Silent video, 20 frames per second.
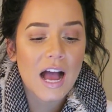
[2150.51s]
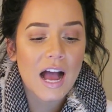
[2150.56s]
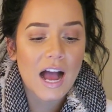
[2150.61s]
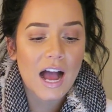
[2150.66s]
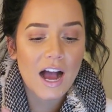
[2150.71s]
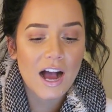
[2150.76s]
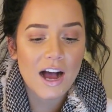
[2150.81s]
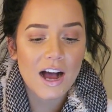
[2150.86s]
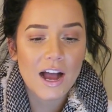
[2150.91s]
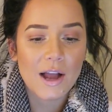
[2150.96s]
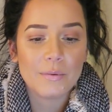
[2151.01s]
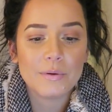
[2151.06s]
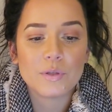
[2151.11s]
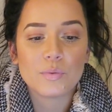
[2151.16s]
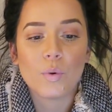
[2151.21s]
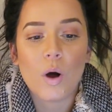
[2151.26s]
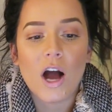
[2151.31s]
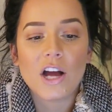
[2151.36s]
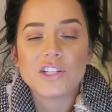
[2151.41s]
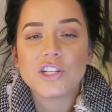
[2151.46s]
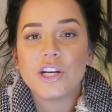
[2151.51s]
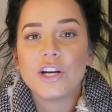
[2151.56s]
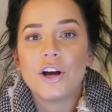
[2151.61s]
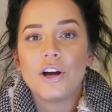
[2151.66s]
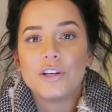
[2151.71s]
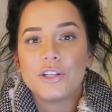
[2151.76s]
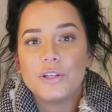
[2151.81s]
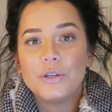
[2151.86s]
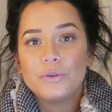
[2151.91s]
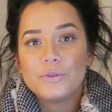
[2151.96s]
Uh, I was watching
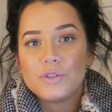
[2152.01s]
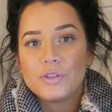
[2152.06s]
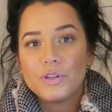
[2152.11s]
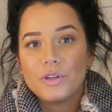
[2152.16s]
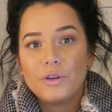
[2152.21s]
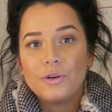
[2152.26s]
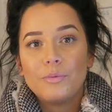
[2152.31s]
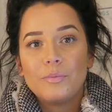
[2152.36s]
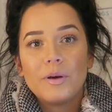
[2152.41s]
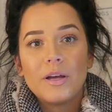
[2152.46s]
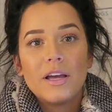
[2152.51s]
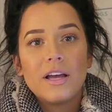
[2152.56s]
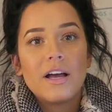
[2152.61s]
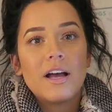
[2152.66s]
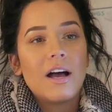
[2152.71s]
on YouTube,